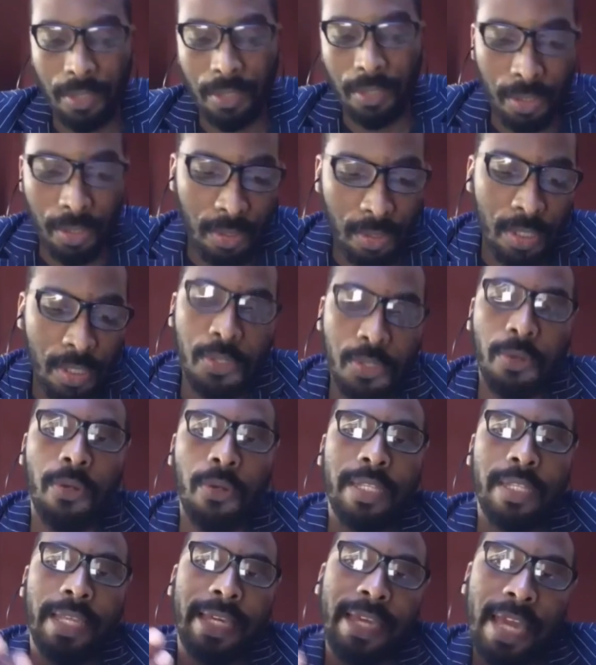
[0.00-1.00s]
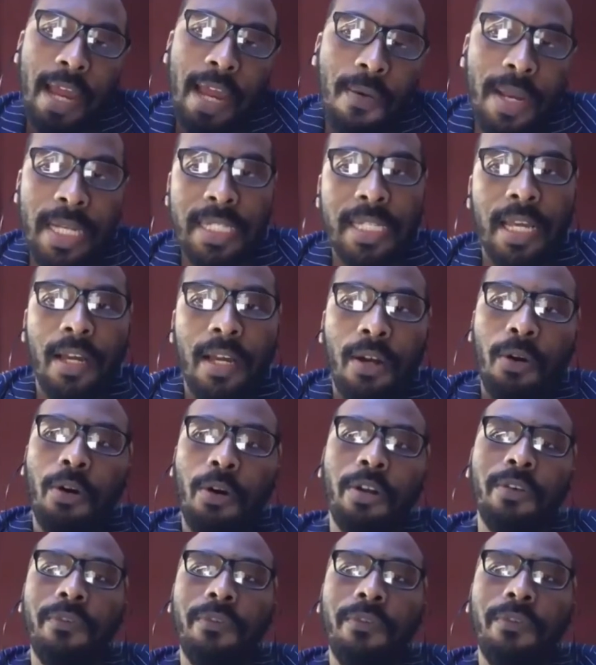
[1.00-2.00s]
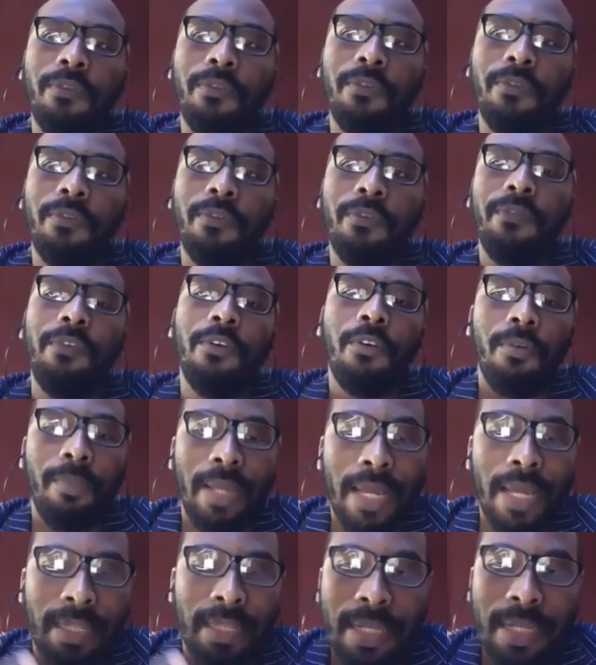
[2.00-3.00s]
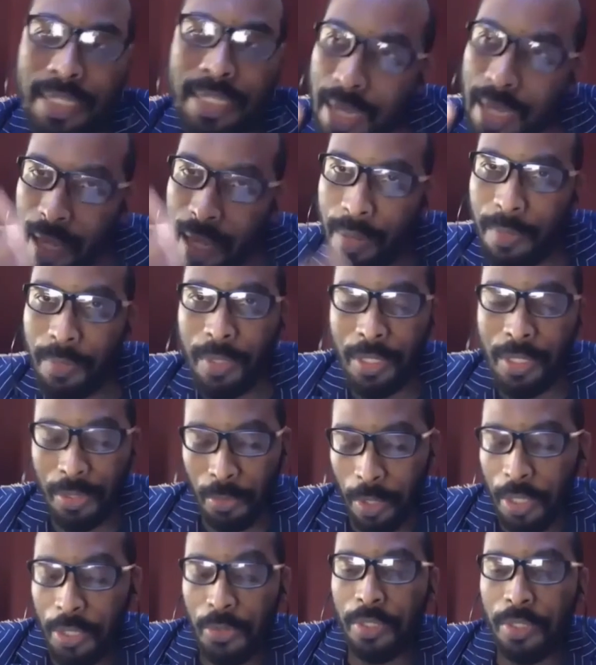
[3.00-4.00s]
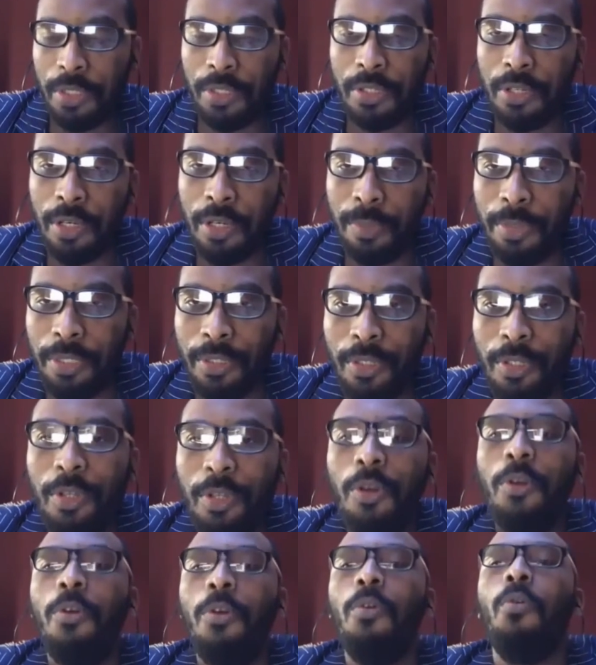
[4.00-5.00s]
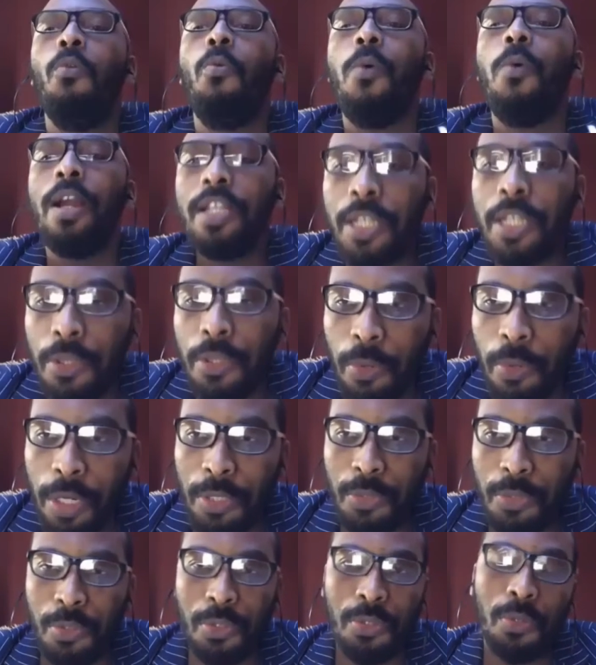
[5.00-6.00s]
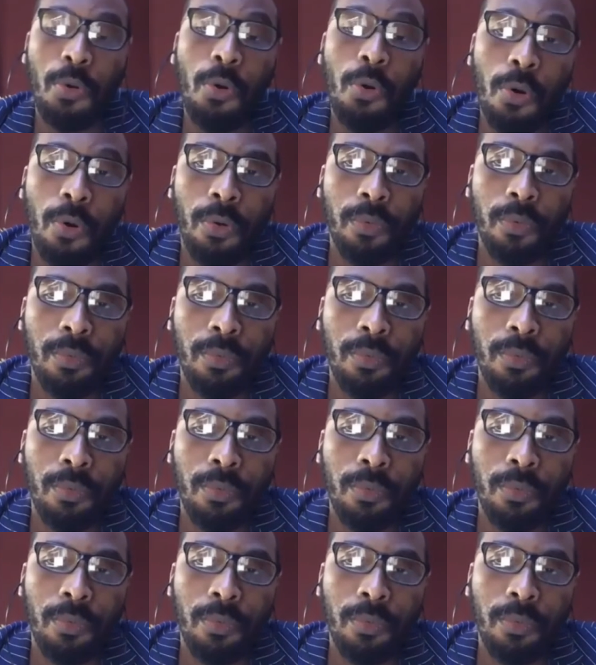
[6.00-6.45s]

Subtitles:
So the character on film at that time is going to determine what are you going to score.